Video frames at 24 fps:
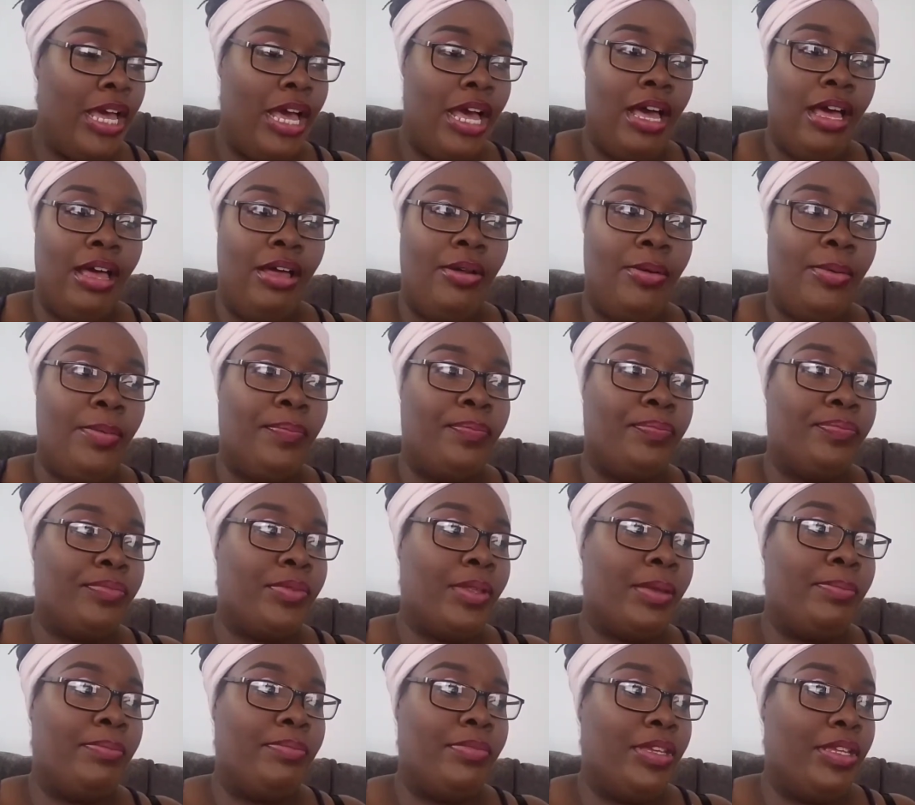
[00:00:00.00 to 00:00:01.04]
Um,
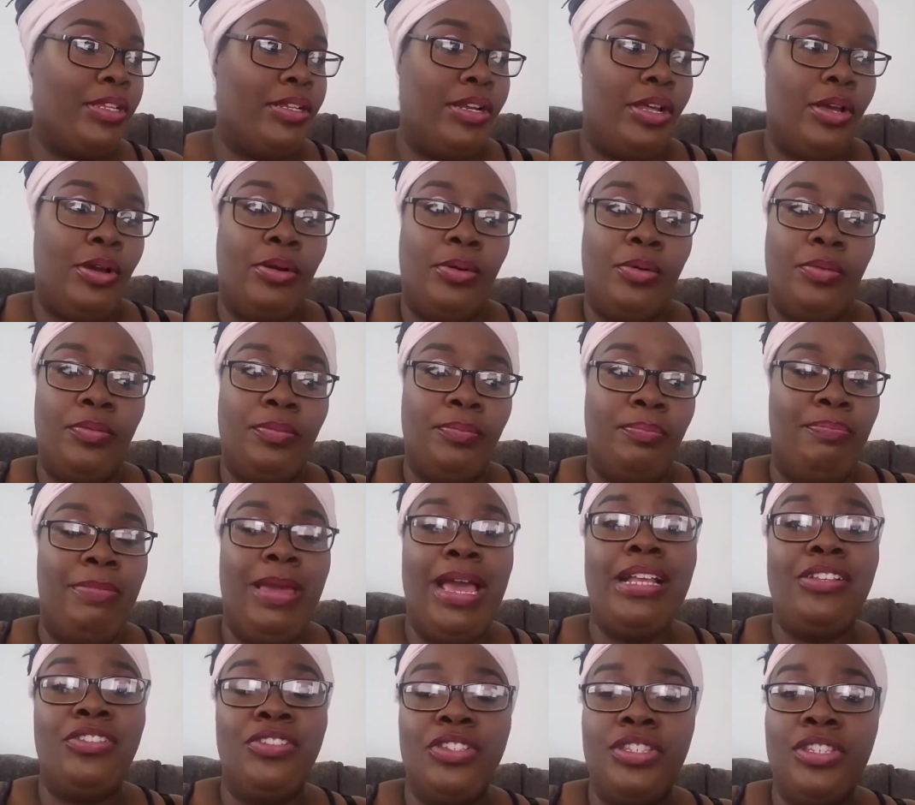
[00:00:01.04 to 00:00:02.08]
you know,
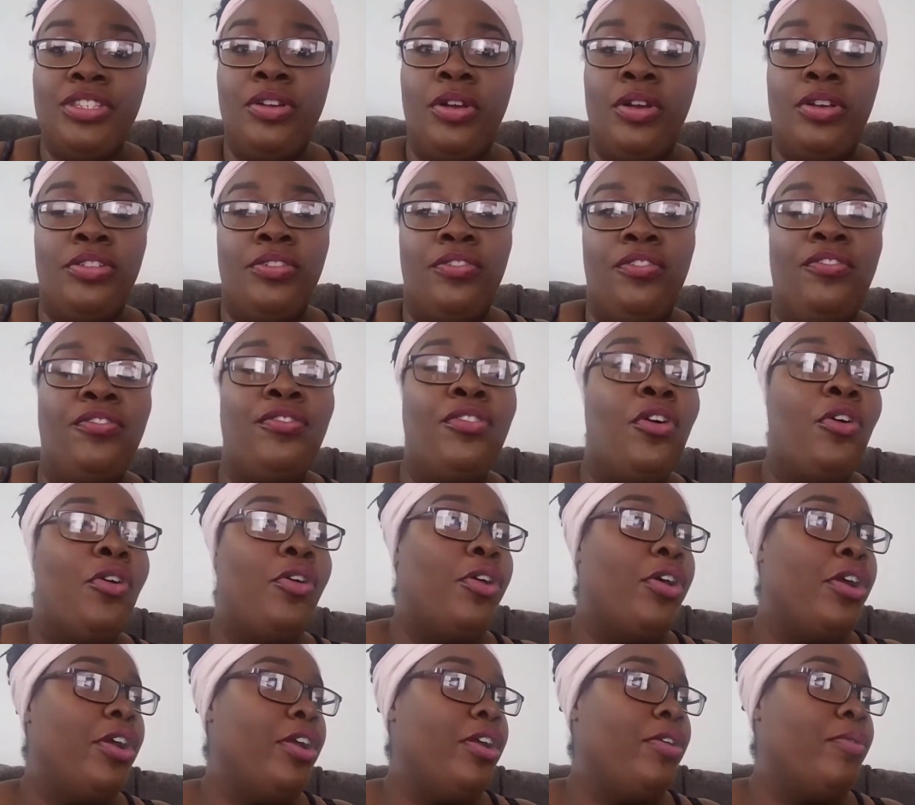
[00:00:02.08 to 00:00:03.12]
mattresses are on the
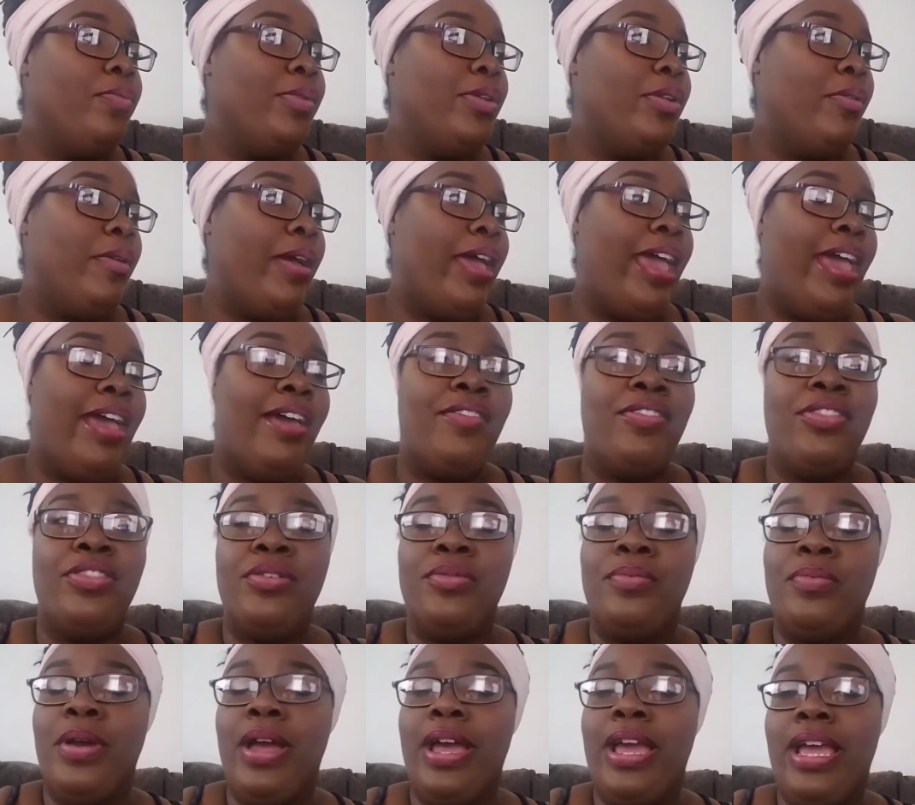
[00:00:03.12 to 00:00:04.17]
floor. We don't have
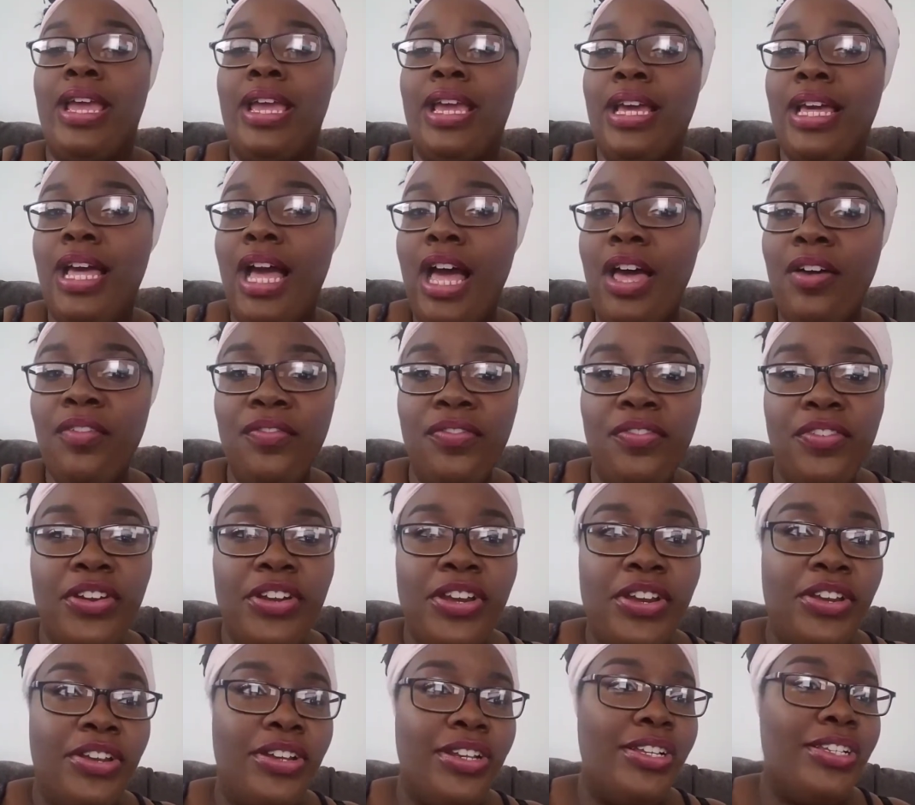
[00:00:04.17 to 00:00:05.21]
the right
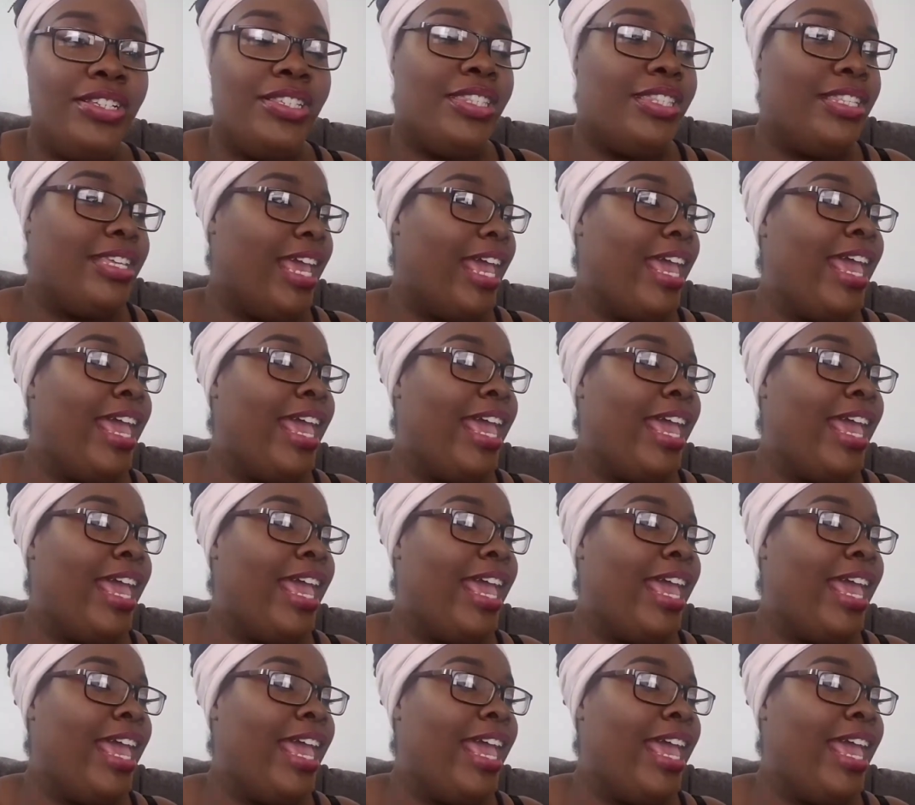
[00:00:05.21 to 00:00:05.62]
comforters.